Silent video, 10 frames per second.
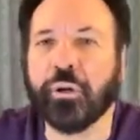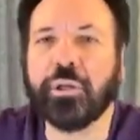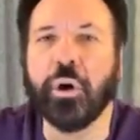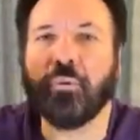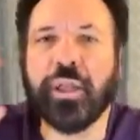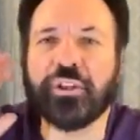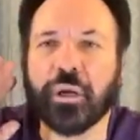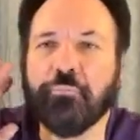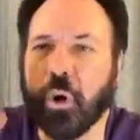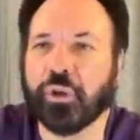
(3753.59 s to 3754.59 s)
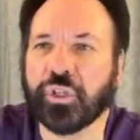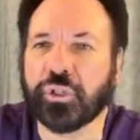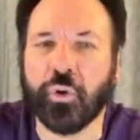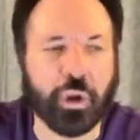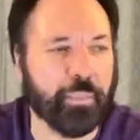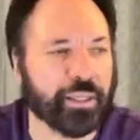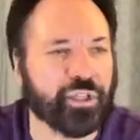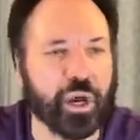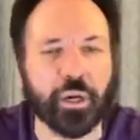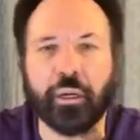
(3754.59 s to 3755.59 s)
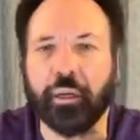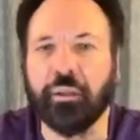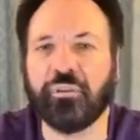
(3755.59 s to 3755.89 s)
Don't go and read some books that talk about junk